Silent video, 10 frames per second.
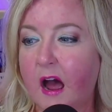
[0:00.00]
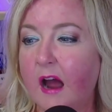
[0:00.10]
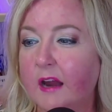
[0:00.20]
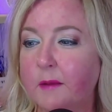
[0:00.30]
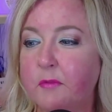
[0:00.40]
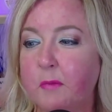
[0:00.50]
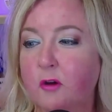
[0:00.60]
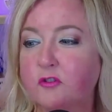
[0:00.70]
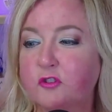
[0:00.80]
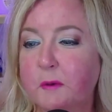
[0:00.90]
I am the
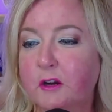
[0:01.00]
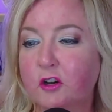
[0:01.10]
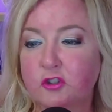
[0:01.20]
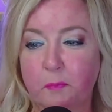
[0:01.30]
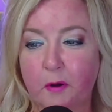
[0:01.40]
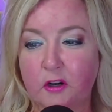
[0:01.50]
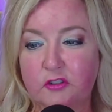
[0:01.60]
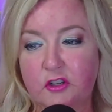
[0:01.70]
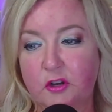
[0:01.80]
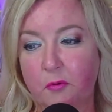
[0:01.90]
most spiritual
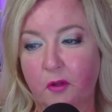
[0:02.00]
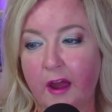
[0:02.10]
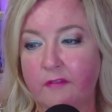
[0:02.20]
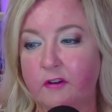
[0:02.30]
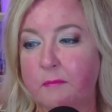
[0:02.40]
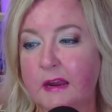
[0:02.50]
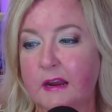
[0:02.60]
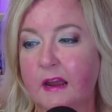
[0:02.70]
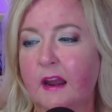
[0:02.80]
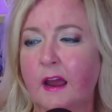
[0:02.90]
person you will ever
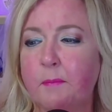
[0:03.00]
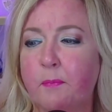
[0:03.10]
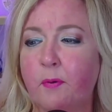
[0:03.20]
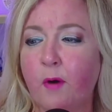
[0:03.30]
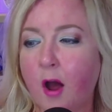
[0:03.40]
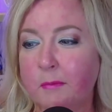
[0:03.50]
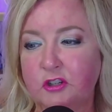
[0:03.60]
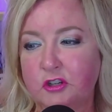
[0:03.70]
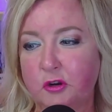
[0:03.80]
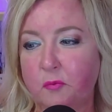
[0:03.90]
meet, and I
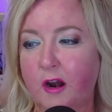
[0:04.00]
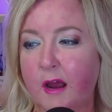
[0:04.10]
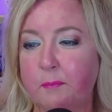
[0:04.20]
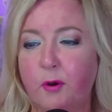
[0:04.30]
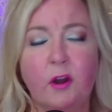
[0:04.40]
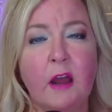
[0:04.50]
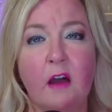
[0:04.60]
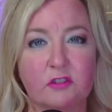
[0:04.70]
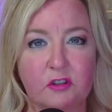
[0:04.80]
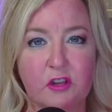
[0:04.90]
promise you what I put
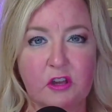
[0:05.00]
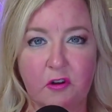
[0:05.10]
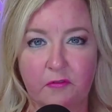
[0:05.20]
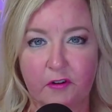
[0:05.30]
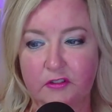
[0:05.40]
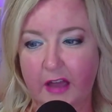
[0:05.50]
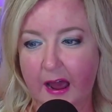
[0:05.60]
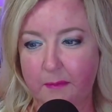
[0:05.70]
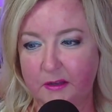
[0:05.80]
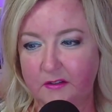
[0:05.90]
out to the universe
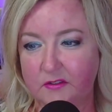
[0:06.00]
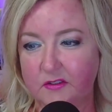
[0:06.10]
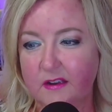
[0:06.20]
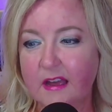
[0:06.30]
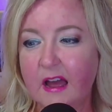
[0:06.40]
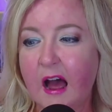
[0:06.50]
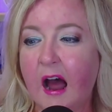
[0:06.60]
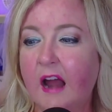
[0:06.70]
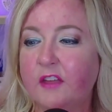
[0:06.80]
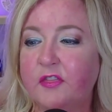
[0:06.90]
happens.
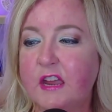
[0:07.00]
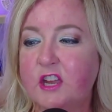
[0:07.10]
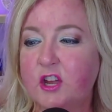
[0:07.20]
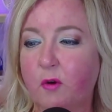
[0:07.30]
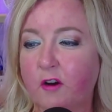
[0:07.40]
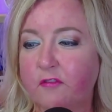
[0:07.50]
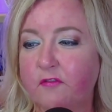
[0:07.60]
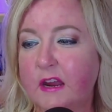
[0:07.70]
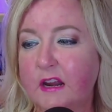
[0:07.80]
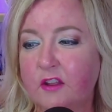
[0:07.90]
I think you are
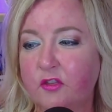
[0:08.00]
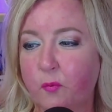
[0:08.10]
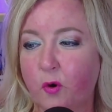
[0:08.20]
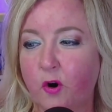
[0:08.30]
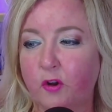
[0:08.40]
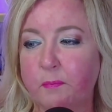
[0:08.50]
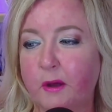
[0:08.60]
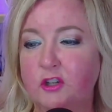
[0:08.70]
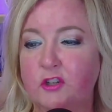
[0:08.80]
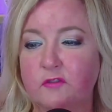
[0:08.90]
feeding the world a
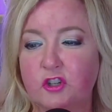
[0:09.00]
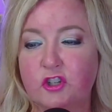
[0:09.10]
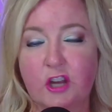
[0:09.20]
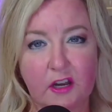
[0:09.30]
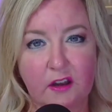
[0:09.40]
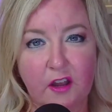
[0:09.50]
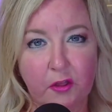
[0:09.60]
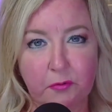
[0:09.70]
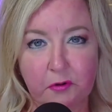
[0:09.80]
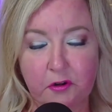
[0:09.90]
bunch of shit
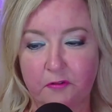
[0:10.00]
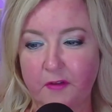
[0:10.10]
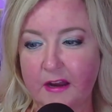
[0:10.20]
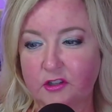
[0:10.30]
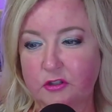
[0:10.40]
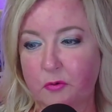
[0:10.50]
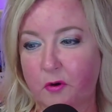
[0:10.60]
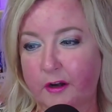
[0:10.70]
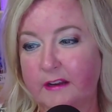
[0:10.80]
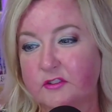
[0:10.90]
through your fake
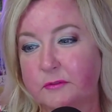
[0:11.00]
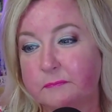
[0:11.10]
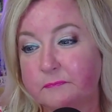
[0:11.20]
stories.